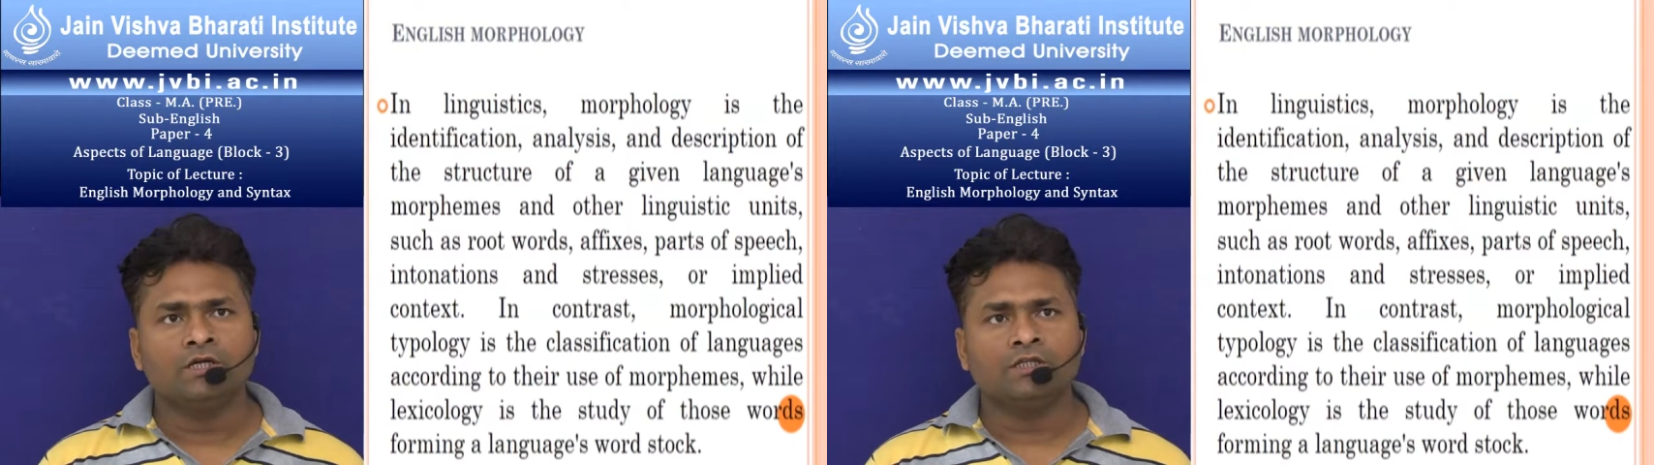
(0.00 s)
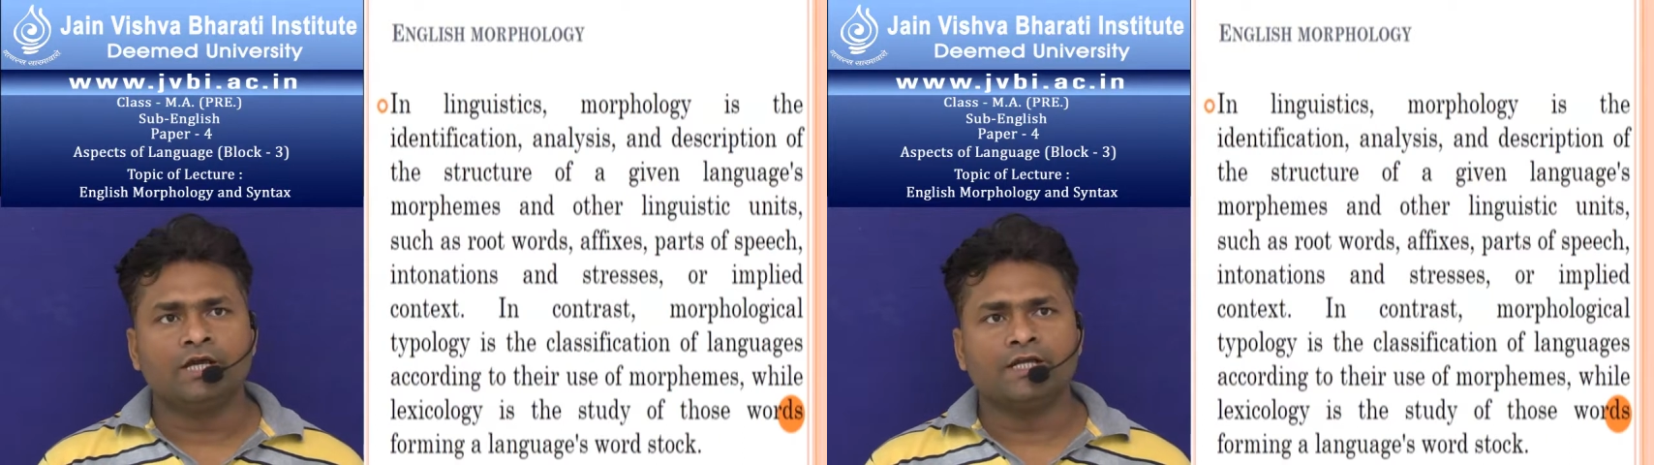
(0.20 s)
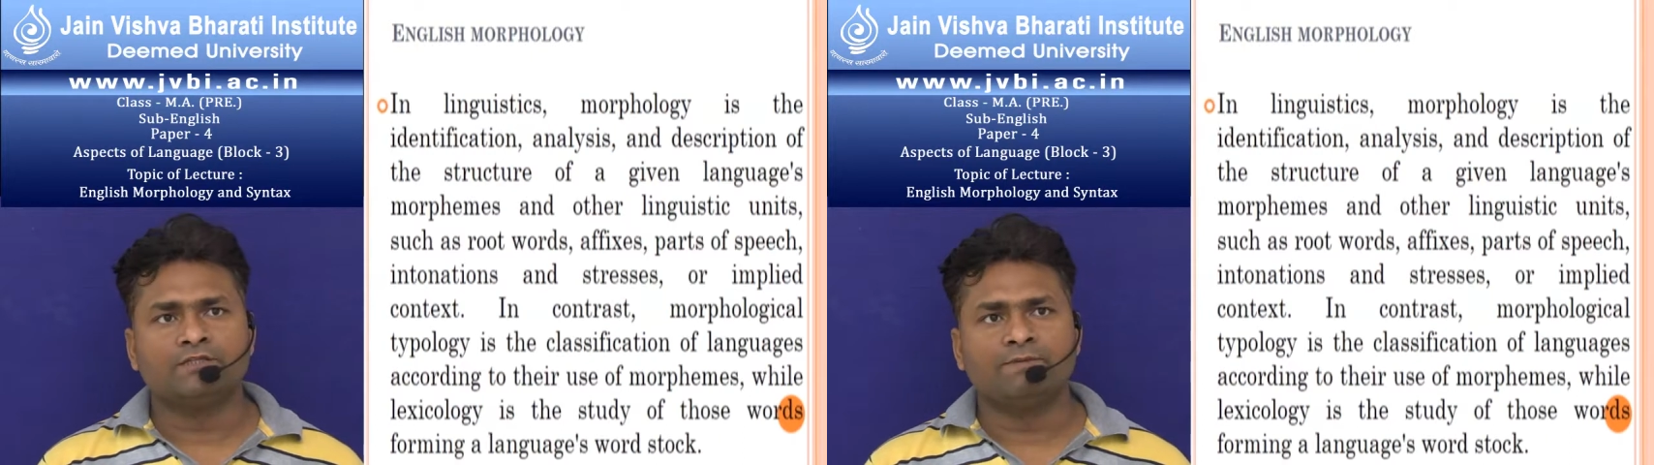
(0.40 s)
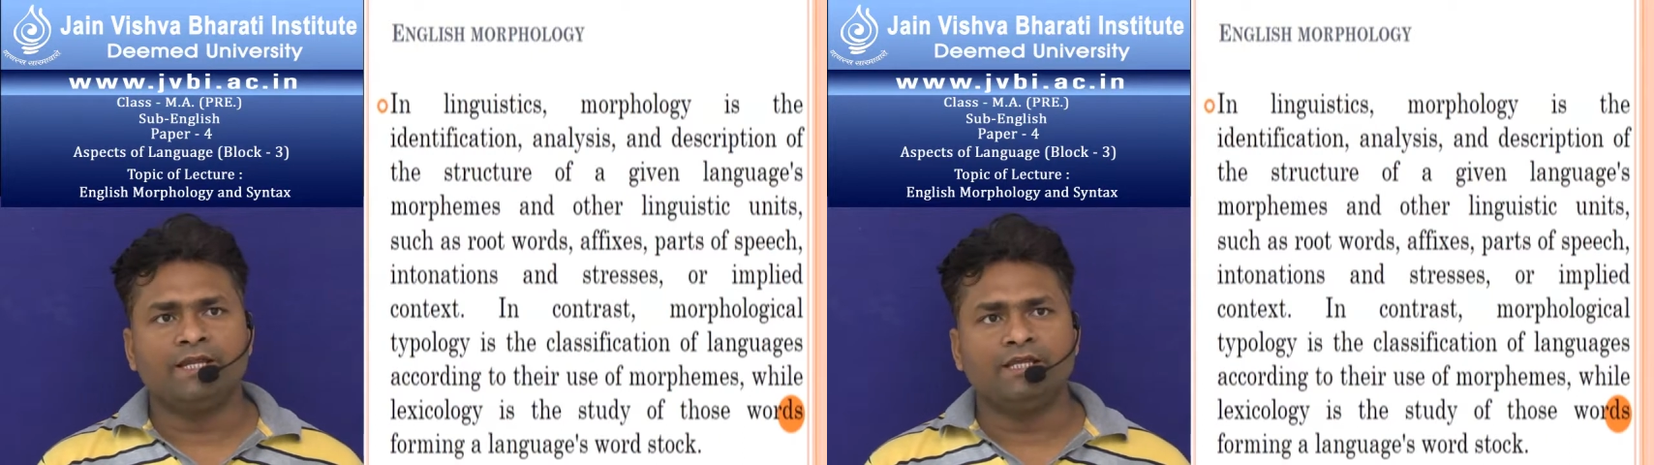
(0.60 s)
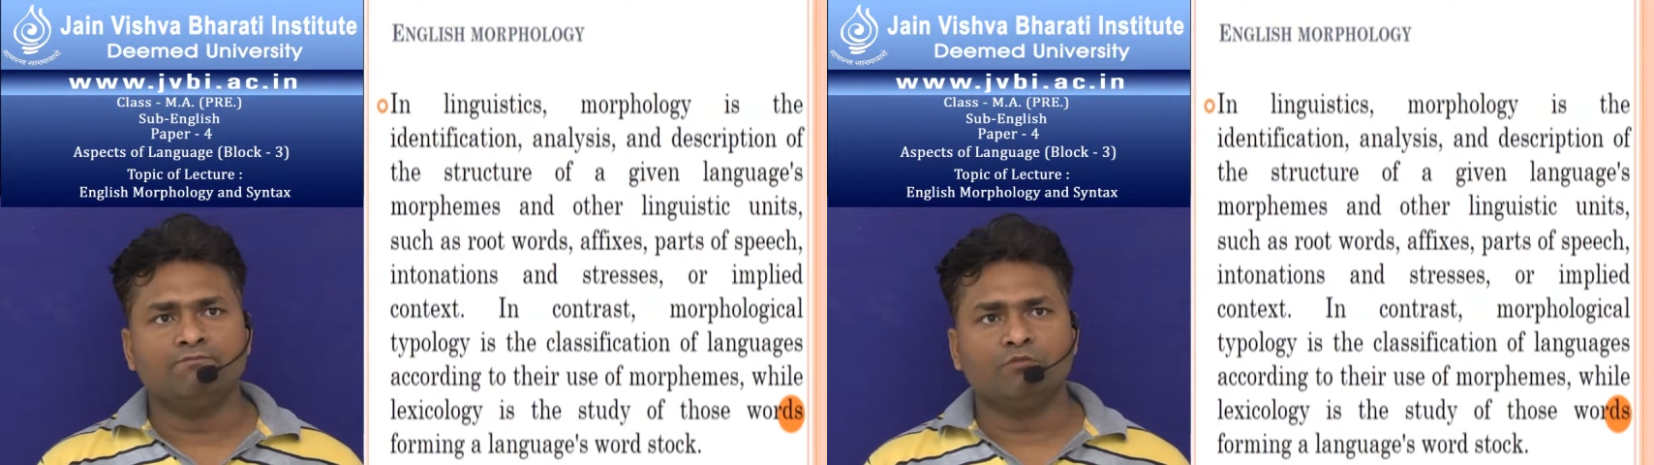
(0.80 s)
That is
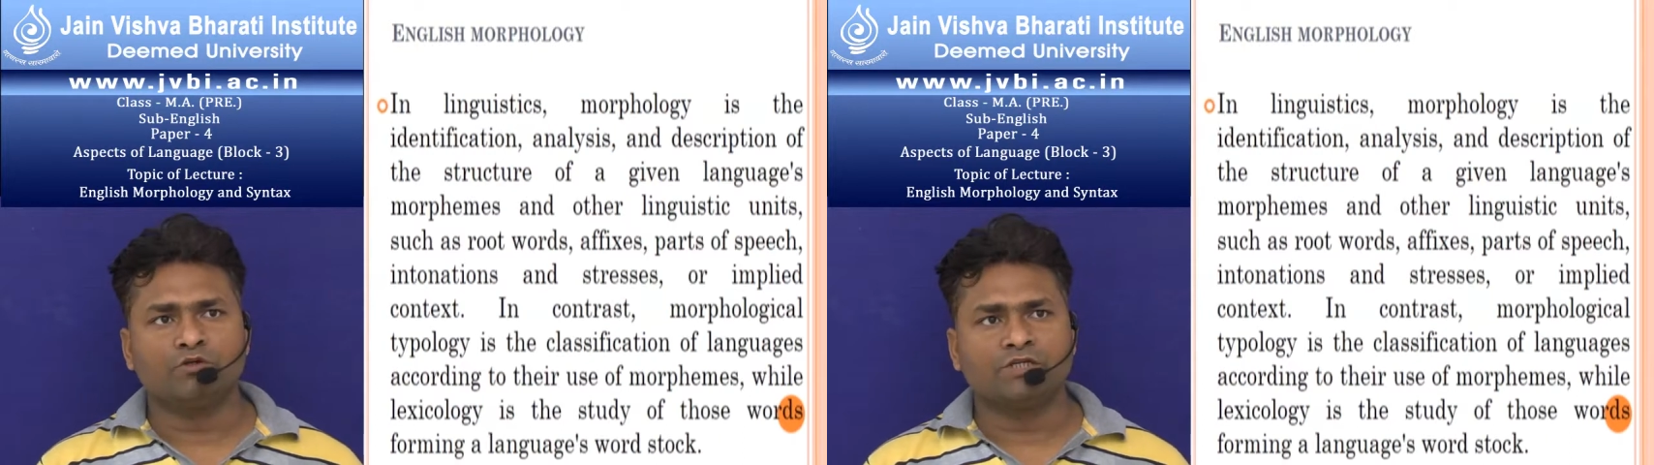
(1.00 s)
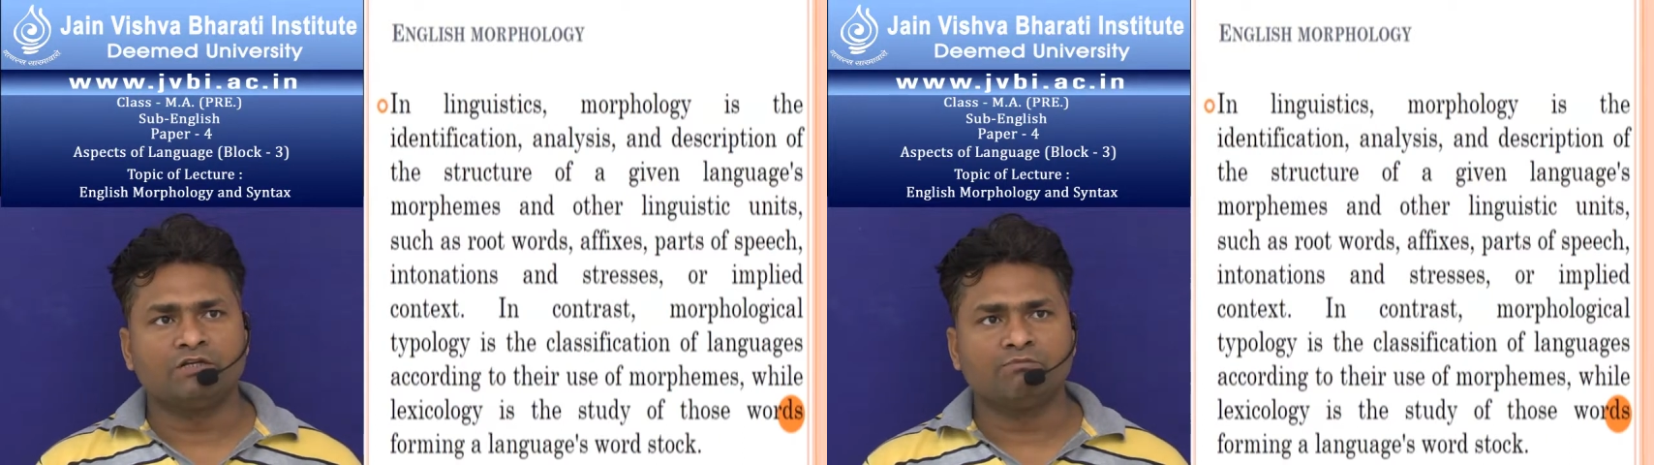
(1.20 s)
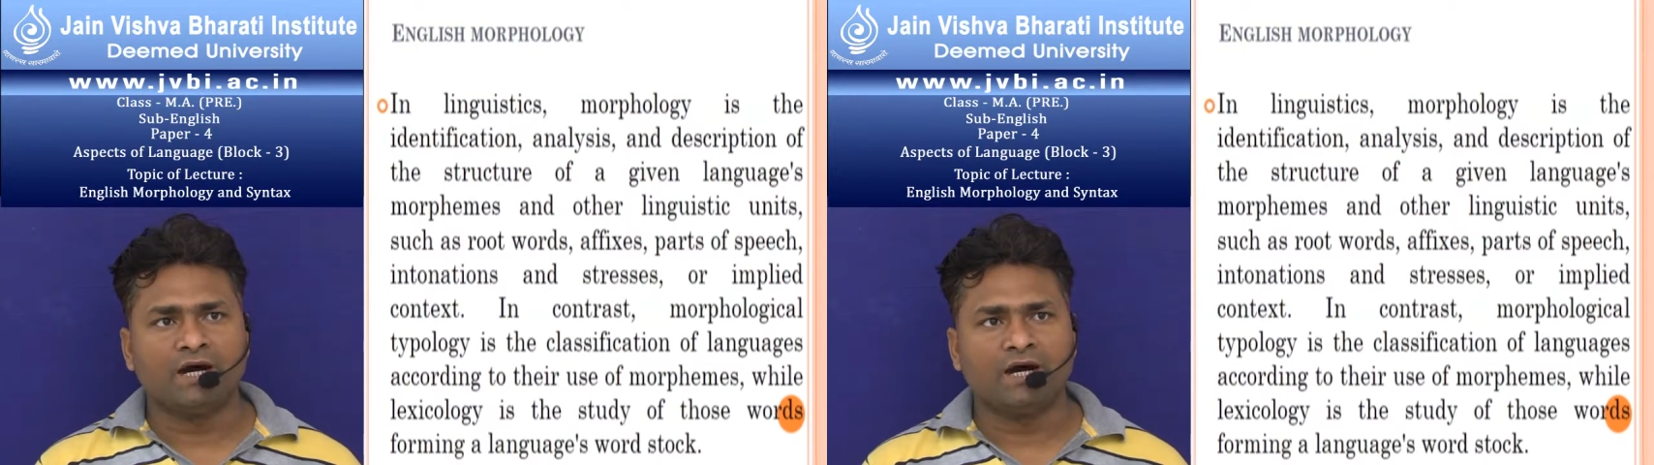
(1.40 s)
very important